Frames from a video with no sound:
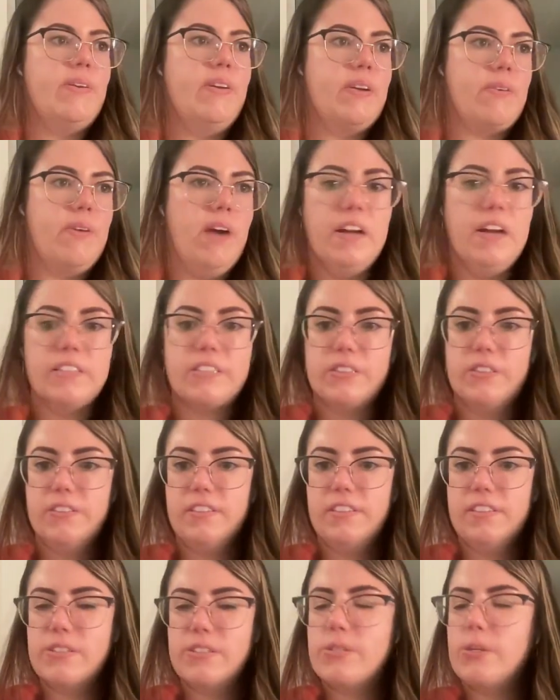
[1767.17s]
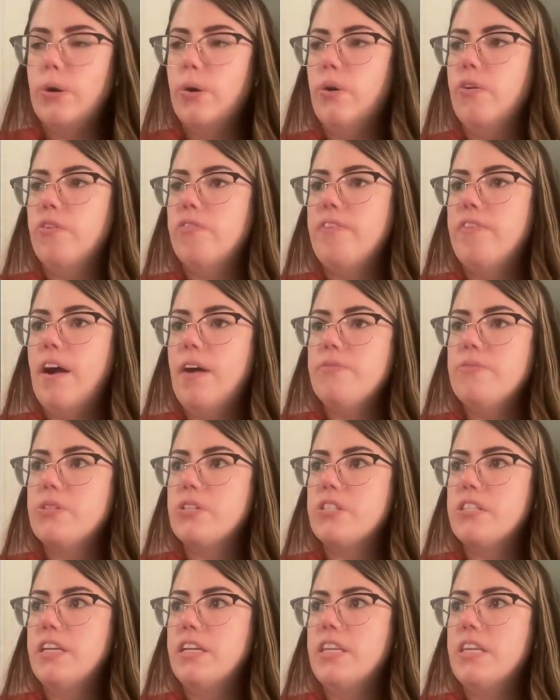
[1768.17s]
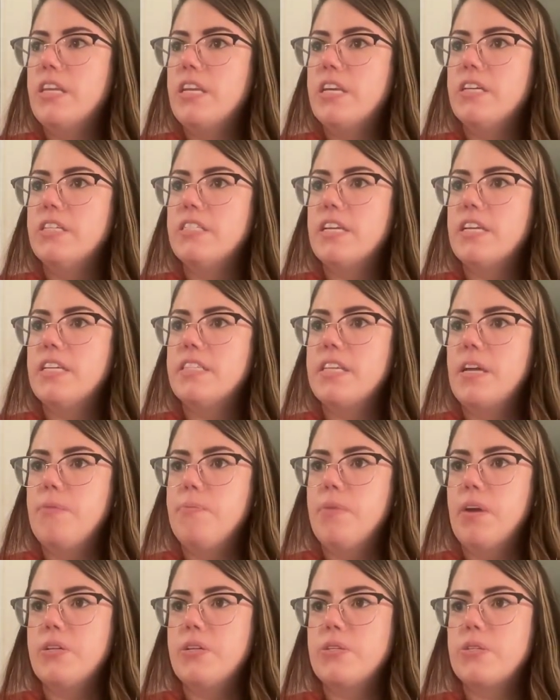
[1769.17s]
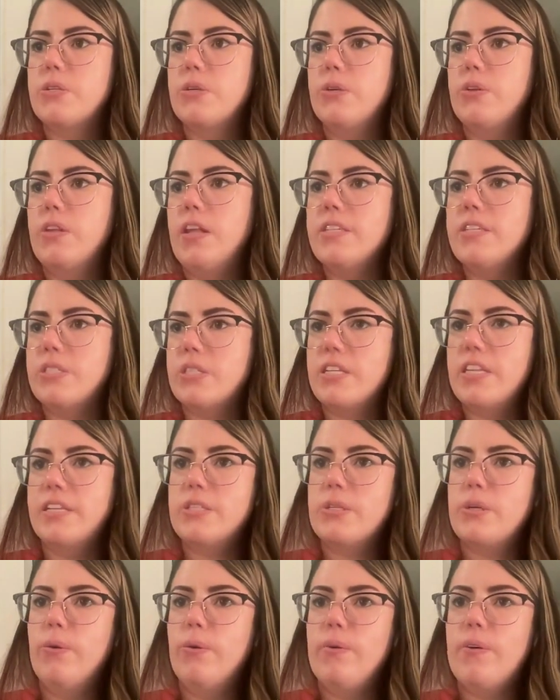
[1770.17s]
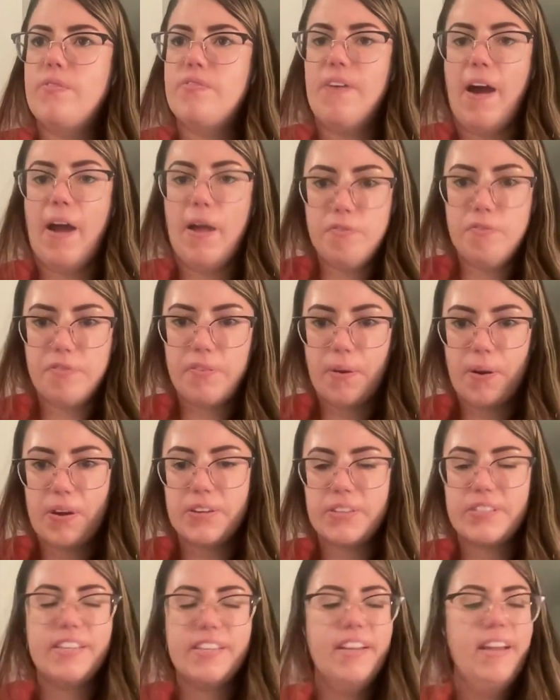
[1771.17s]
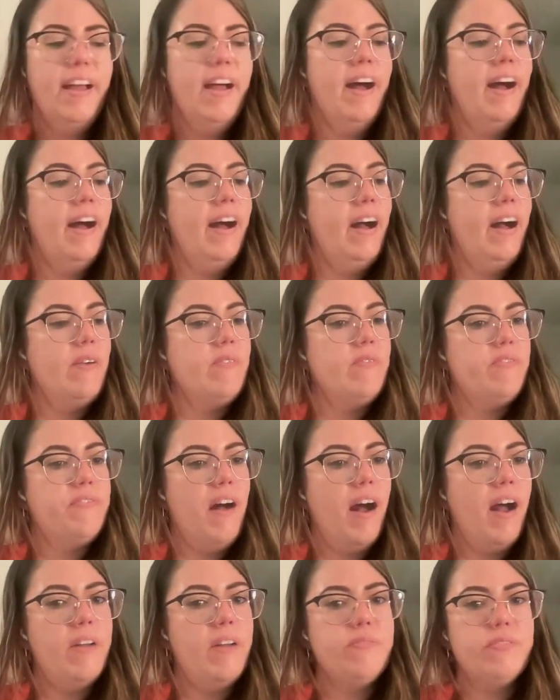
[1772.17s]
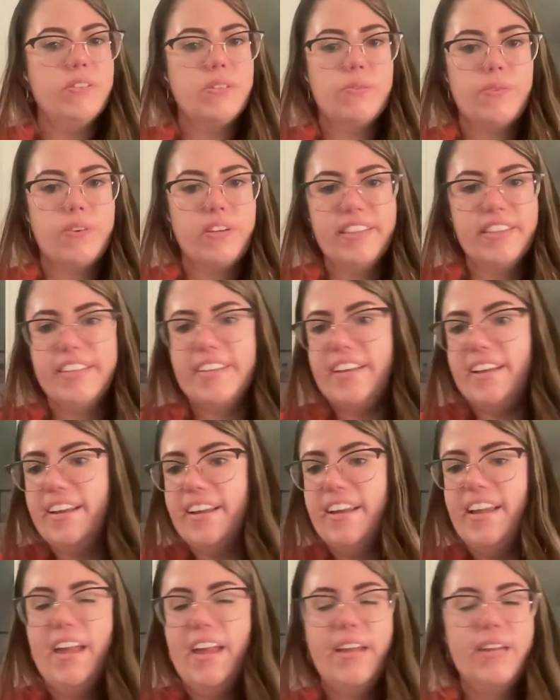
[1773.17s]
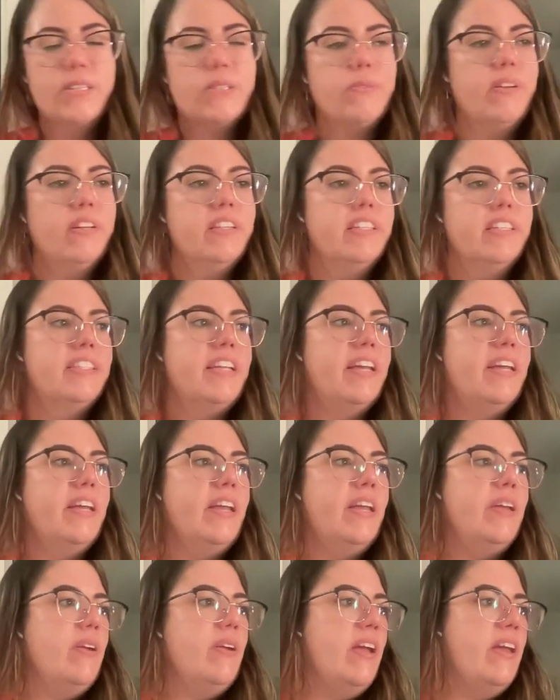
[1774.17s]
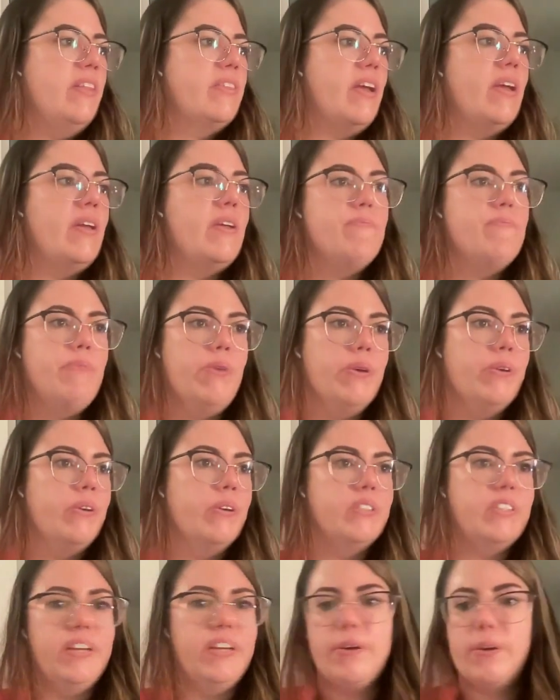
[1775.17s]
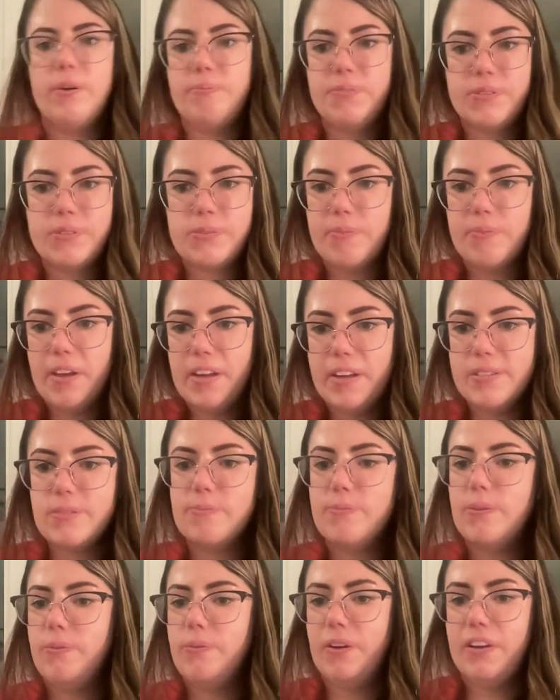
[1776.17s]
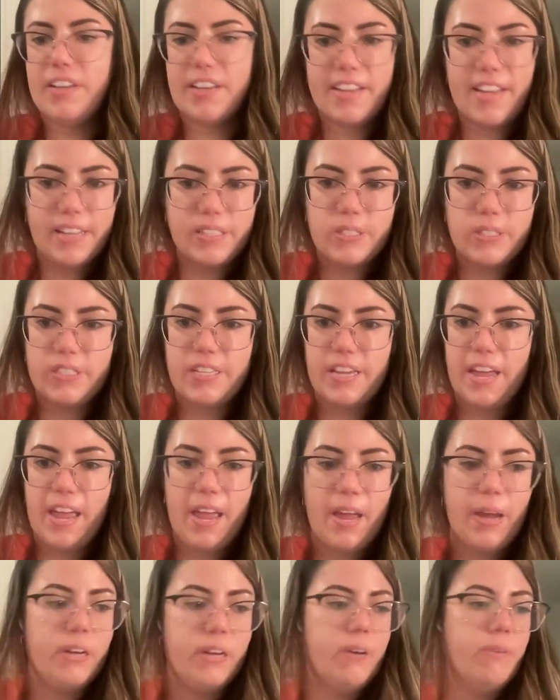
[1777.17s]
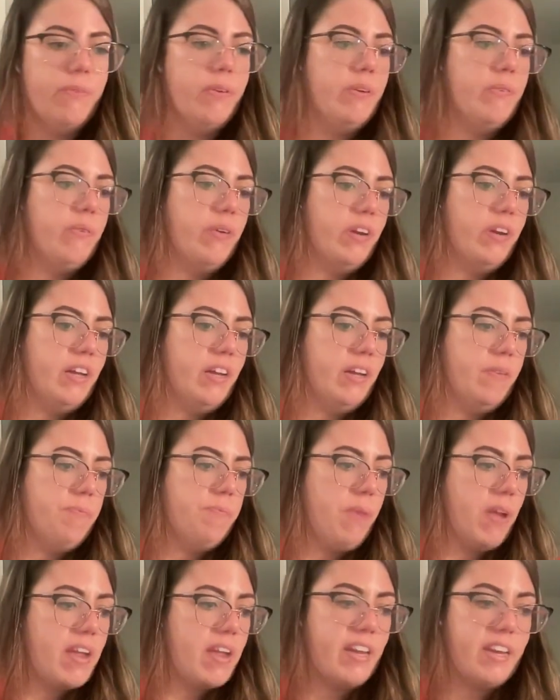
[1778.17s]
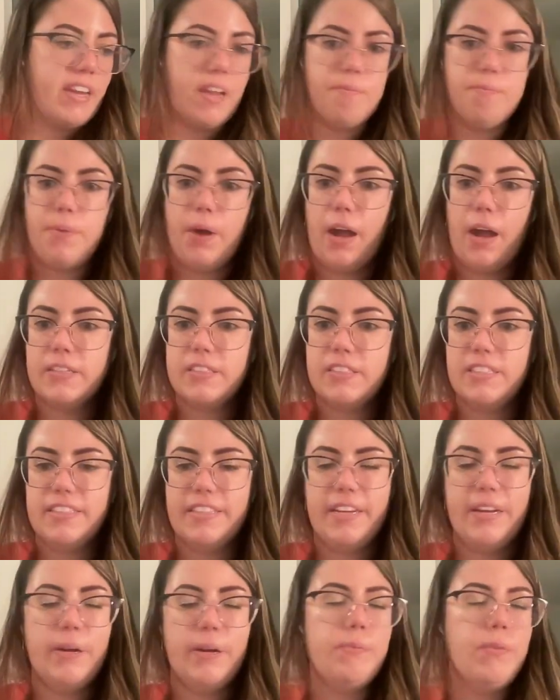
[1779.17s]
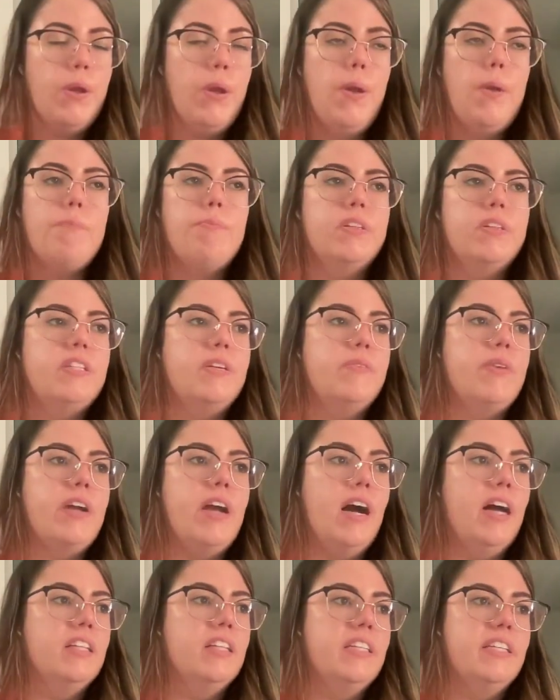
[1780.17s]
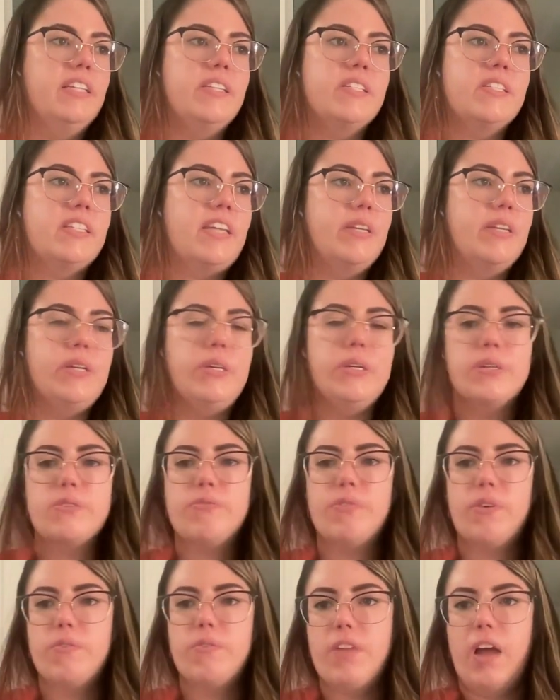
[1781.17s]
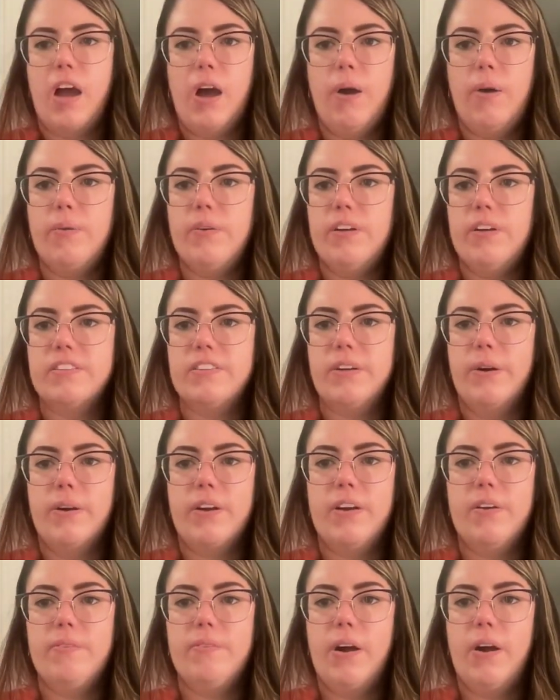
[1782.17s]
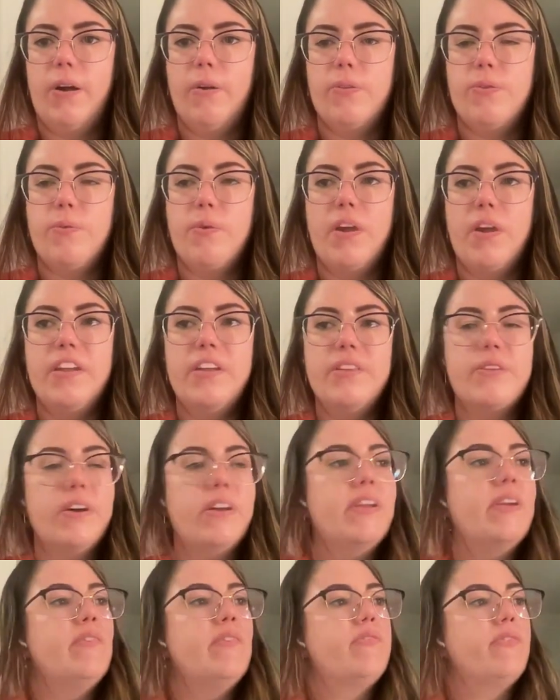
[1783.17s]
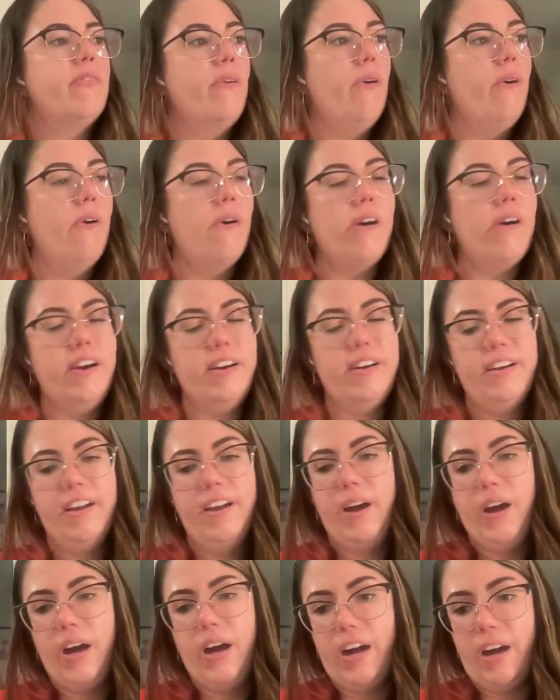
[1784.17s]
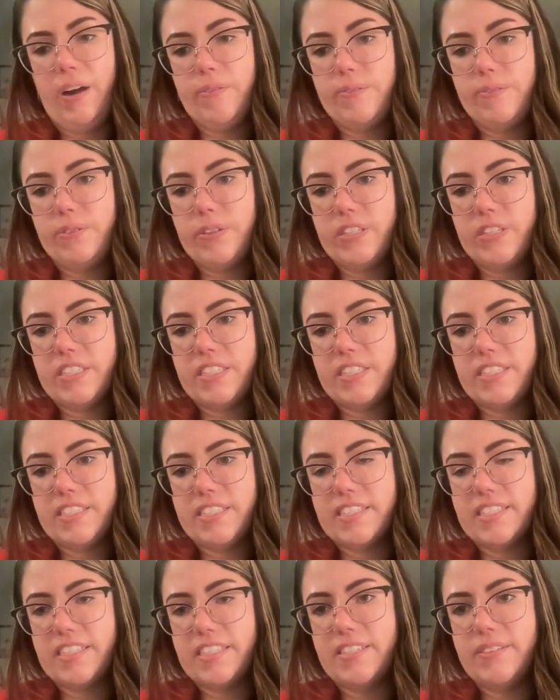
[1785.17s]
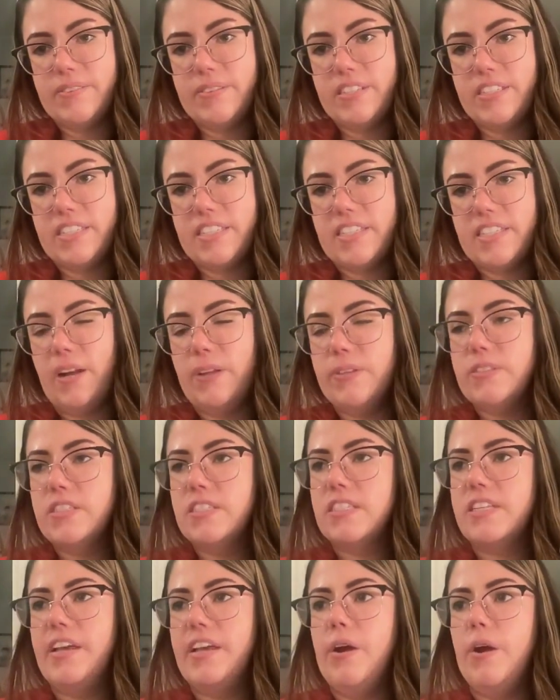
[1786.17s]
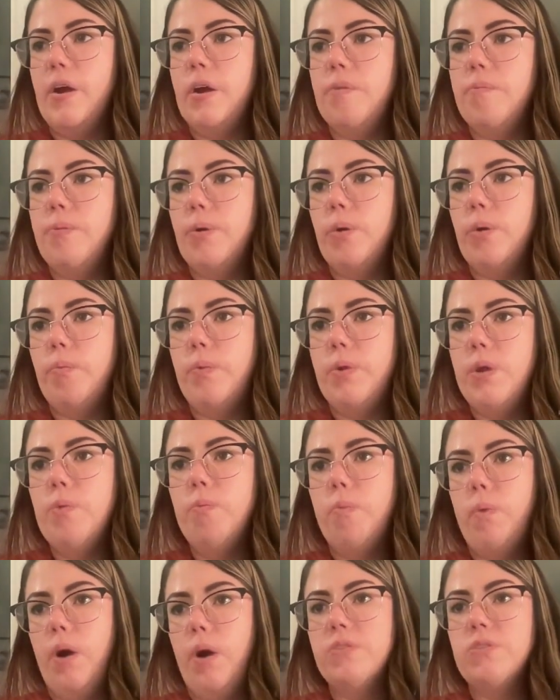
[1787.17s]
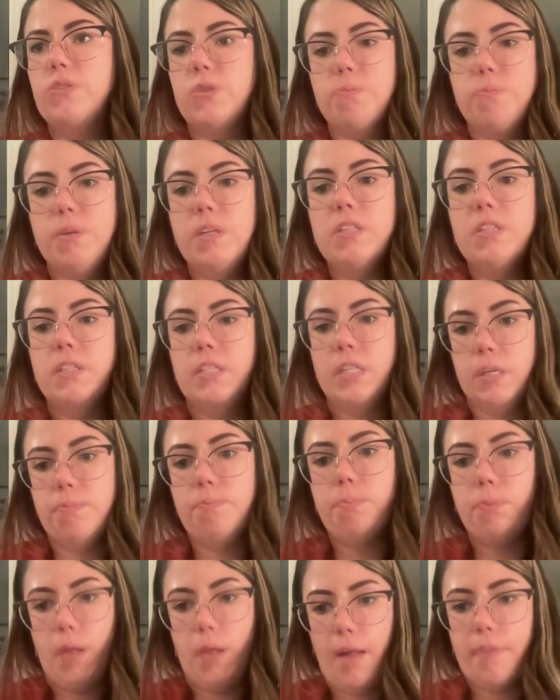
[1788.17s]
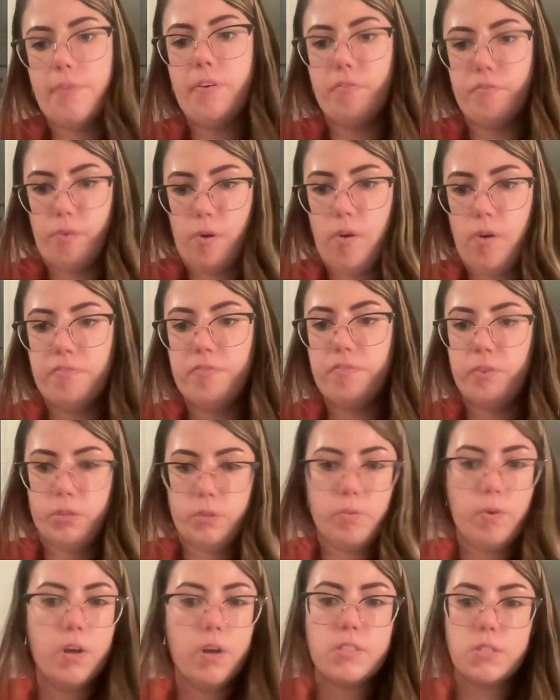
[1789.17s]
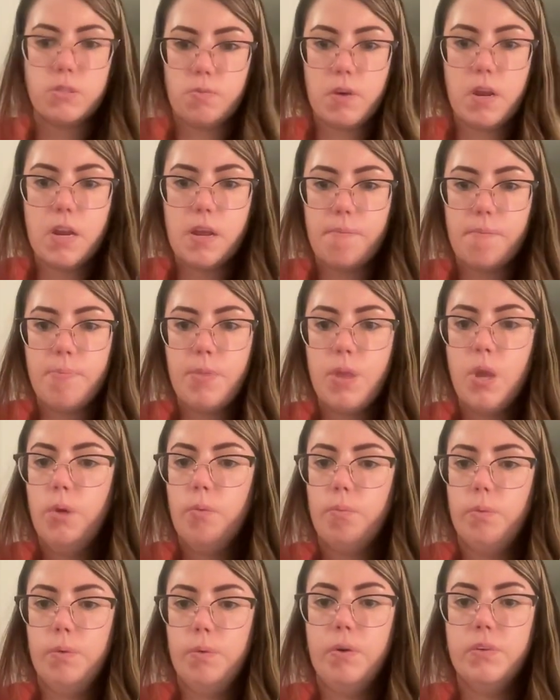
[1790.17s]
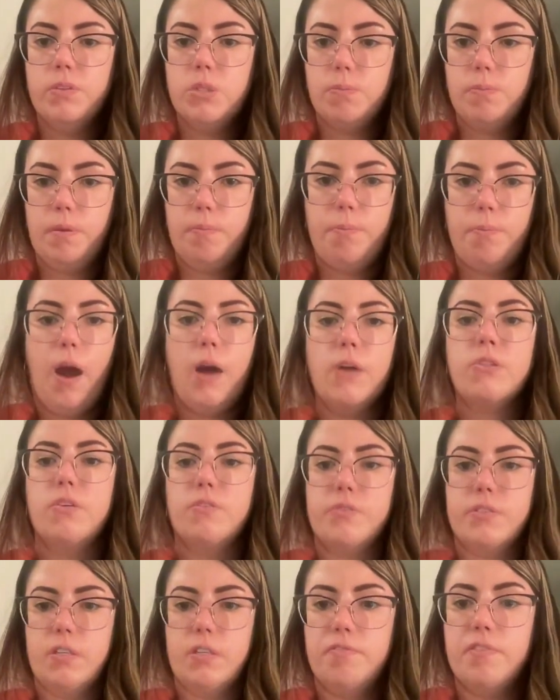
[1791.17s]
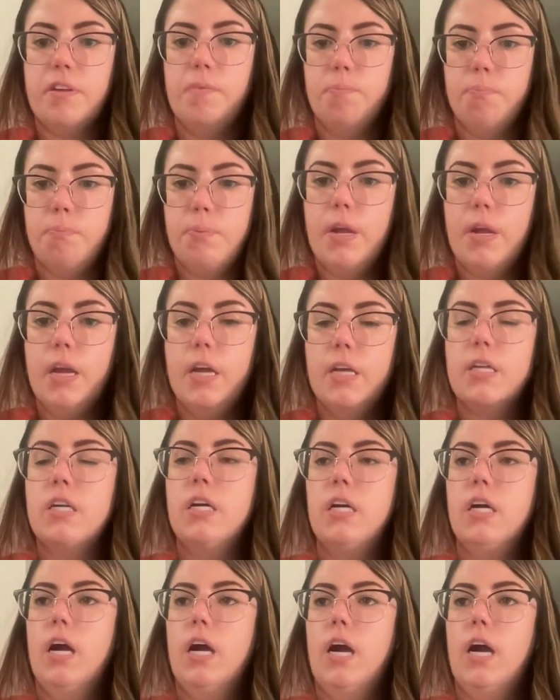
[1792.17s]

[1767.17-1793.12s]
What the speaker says: a great question. So 5 to 10 years, as I mentioned, let's go with five first. Five is really is really the immunotherapy space. We want to get to the area. We want to make an impact in there. But the reality is, 10 years from now, we are talking about 2034, which sounds scary. But we want to be the platform for drug screening. We want to be part of something big.